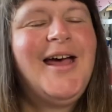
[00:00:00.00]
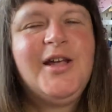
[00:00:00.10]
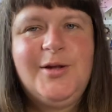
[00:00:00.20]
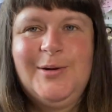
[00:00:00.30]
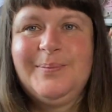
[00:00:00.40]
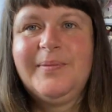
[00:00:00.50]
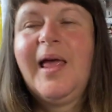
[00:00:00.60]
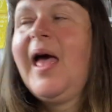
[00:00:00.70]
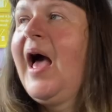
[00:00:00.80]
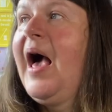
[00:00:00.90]
So,
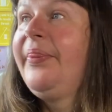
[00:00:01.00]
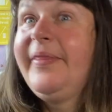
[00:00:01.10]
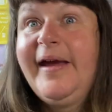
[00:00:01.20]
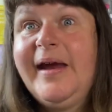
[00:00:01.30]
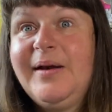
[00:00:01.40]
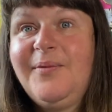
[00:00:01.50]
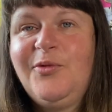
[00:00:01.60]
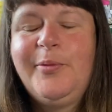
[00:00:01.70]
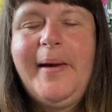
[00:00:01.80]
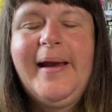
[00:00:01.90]
and then
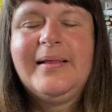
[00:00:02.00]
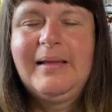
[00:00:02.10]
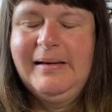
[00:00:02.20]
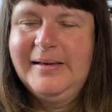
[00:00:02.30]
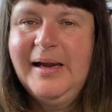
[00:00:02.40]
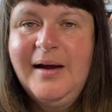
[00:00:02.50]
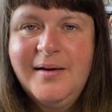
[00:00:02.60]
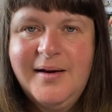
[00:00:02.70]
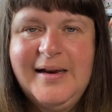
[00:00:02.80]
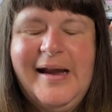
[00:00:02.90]
we met Linda,
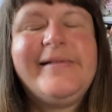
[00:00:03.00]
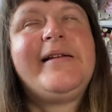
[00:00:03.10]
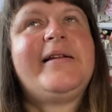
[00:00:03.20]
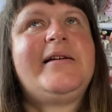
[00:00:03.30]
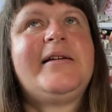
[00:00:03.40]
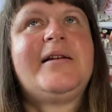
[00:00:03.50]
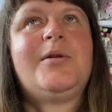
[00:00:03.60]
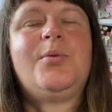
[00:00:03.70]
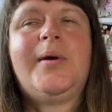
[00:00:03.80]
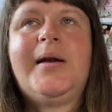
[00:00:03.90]
Granny Linda
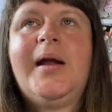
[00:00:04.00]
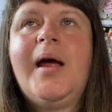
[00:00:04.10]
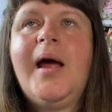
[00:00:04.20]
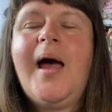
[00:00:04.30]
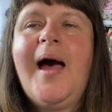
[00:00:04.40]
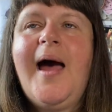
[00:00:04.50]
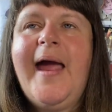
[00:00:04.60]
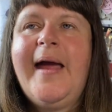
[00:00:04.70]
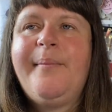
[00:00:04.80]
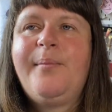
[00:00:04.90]
Swan,
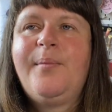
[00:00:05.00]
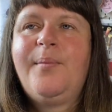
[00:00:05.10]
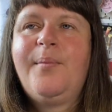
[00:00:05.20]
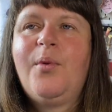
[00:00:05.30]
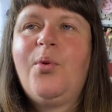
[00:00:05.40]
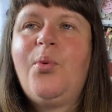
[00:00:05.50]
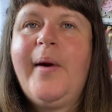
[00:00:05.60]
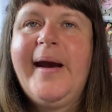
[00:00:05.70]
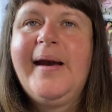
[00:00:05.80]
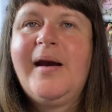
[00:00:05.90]

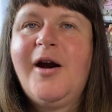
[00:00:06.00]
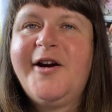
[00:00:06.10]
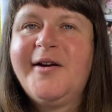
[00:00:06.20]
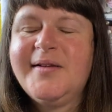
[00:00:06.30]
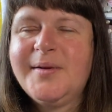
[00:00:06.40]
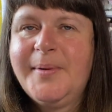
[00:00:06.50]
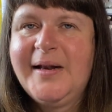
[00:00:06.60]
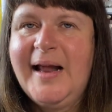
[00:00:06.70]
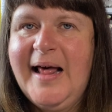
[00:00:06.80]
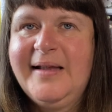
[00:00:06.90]
when her
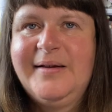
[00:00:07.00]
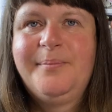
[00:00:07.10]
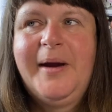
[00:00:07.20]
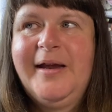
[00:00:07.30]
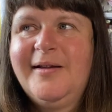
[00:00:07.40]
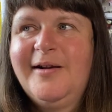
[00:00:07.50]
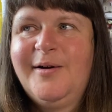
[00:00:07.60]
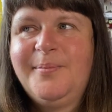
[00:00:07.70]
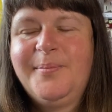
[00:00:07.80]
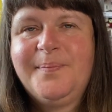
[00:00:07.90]
husband Alan picked her
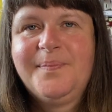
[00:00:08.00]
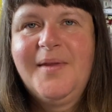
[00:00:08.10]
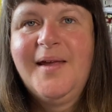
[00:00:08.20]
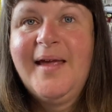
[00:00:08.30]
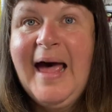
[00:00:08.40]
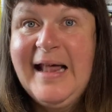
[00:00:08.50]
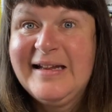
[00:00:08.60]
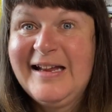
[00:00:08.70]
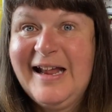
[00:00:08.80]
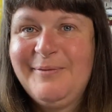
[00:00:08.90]
up.
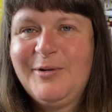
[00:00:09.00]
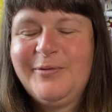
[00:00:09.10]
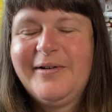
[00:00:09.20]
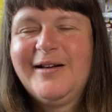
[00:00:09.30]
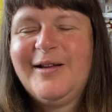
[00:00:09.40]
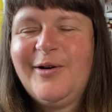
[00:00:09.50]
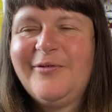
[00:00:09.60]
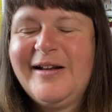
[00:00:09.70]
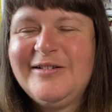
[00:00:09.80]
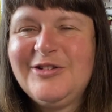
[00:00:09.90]
Alan came over and sort of
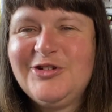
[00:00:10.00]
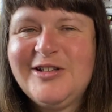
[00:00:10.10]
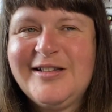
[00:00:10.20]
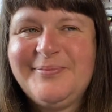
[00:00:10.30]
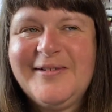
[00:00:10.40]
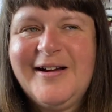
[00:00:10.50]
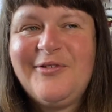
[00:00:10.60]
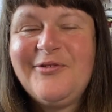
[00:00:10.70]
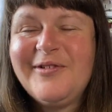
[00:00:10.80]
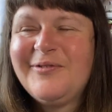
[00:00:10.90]
introduced
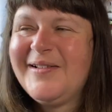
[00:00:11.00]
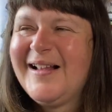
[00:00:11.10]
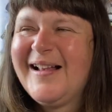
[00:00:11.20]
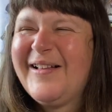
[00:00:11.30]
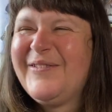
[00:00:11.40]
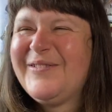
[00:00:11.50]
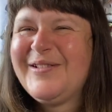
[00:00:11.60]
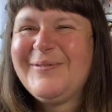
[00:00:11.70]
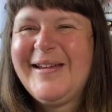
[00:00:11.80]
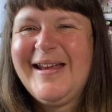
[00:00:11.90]
himself. I was like, oh
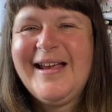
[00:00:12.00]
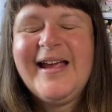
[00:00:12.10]
sweet.